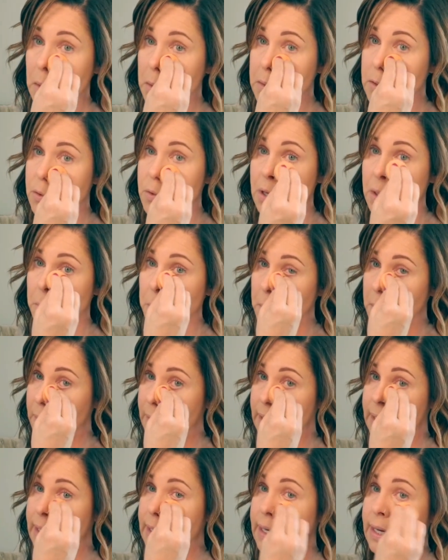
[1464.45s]
You can
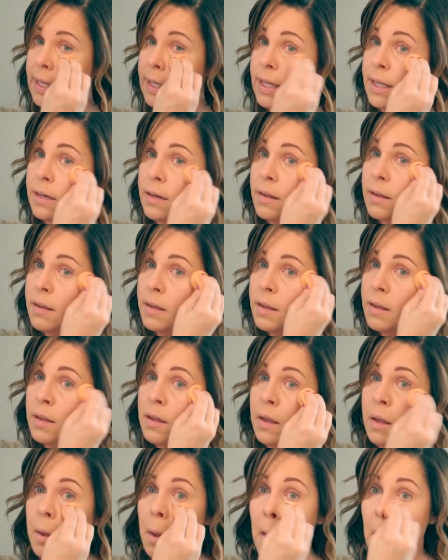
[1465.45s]
really get in
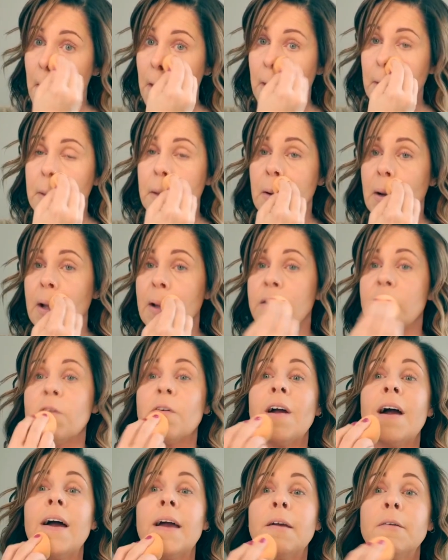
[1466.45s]
your
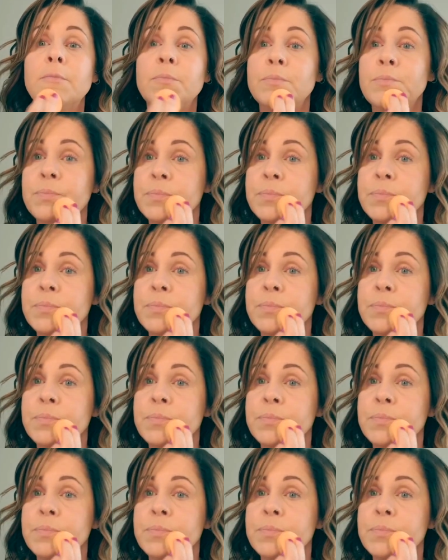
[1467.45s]
under eye